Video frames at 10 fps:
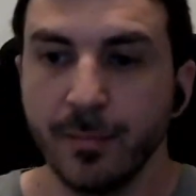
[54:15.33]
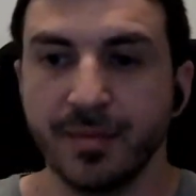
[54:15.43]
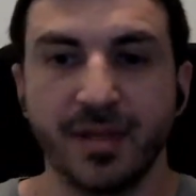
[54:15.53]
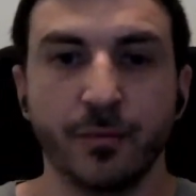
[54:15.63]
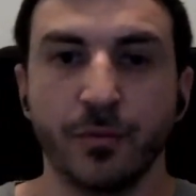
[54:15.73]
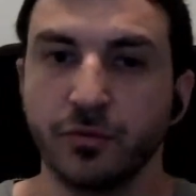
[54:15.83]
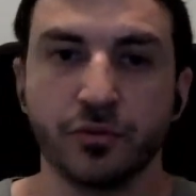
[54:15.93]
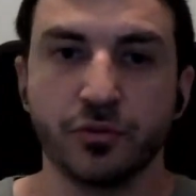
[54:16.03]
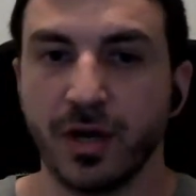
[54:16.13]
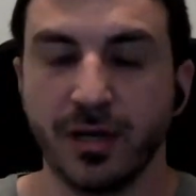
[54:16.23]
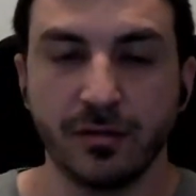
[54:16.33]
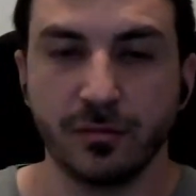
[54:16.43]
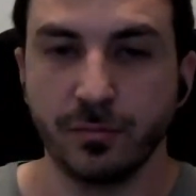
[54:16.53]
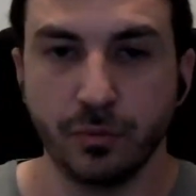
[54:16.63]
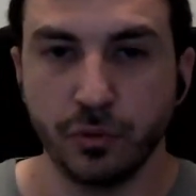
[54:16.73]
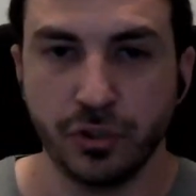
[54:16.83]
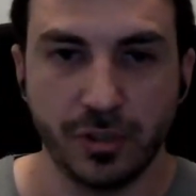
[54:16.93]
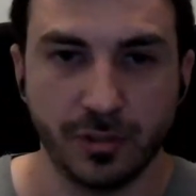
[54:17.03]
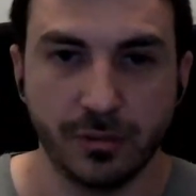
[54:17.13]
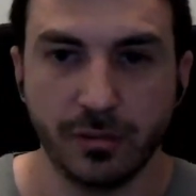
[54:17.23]
but then when you're trying to push
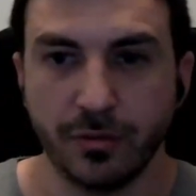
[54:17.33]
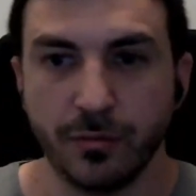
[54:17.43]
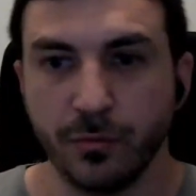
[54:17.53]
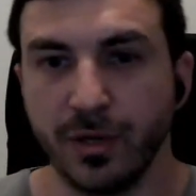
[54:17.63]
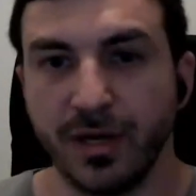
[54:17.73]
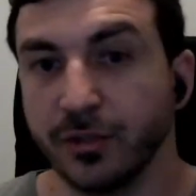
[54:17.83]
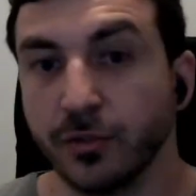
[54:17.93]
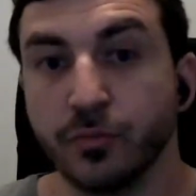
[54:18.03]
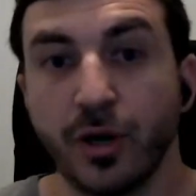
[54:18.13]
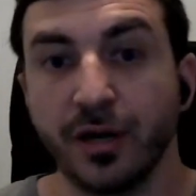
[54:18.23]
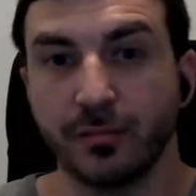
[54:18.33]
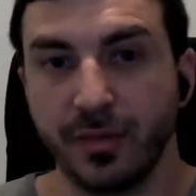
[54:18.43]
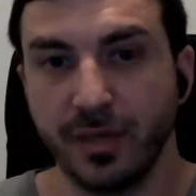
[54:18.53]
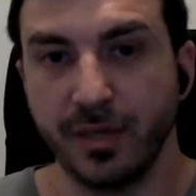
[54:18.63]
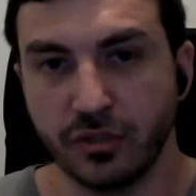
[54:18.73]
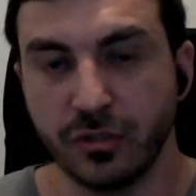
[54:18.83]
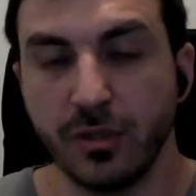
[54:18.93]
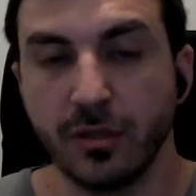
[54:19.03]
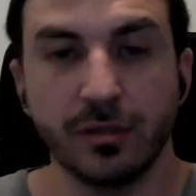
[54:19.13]
it through another product page